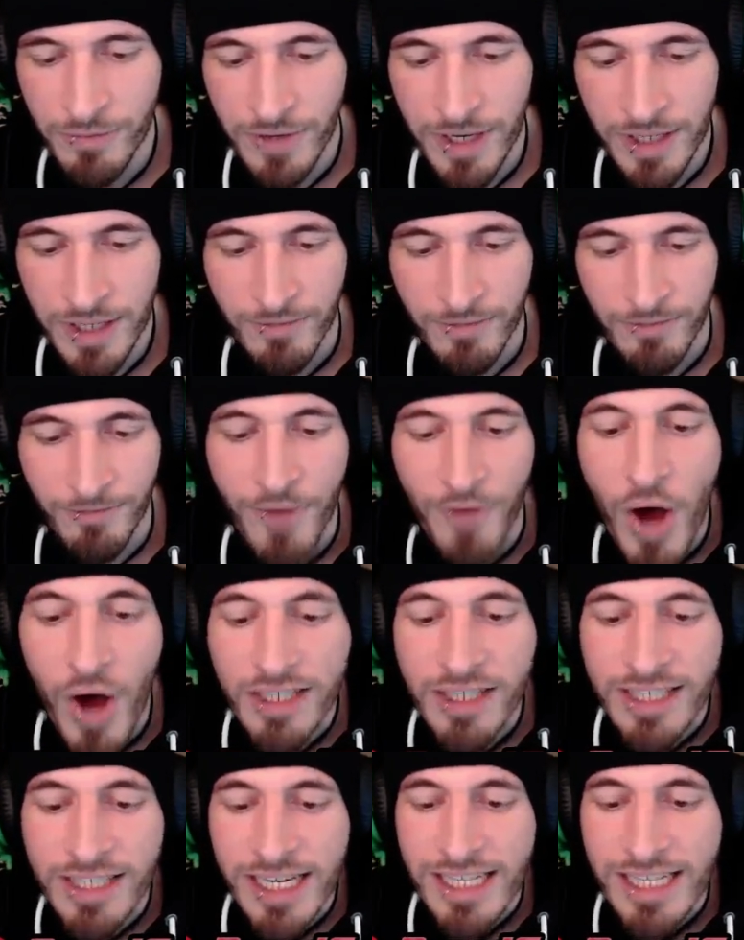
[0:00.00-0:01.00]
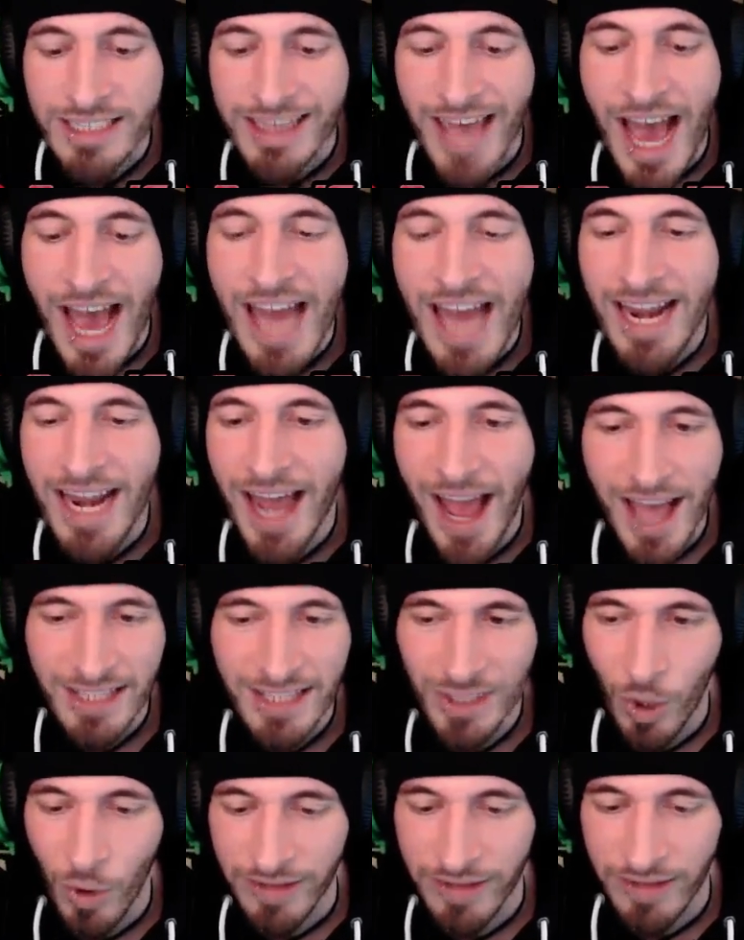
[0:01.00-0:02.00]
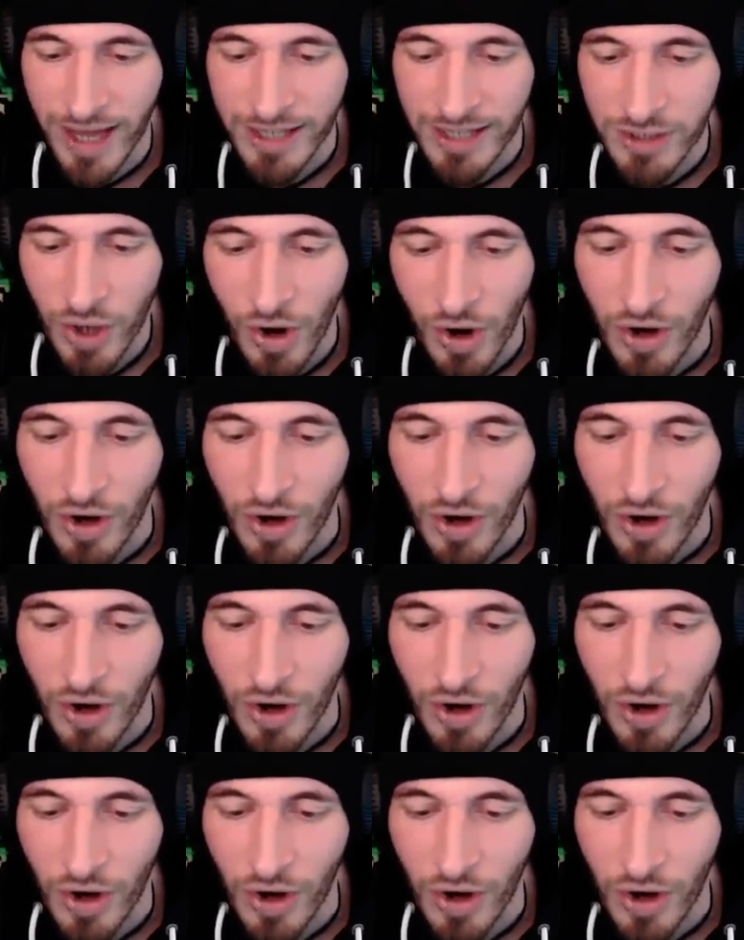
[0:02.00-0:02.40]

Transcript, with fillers: Fucking that asshole in that car.